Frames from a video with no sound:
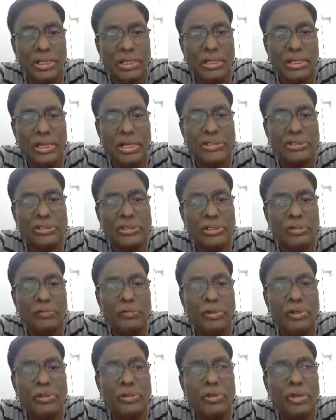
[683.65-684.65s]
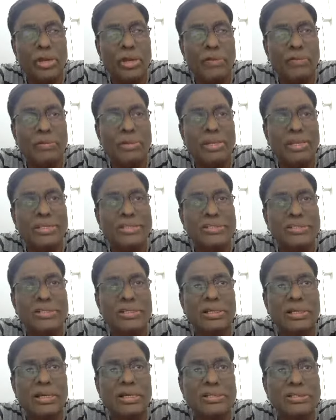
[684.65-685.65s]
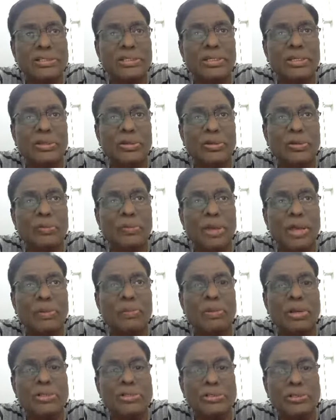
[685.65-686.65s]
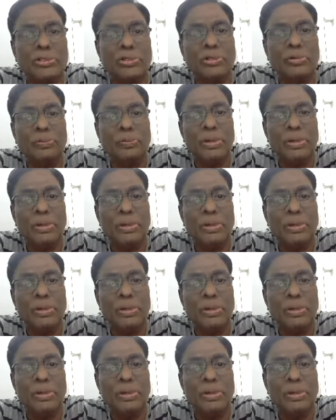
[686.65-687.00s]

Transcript: Naturally, when you have an extra acidic group, carboxyl group,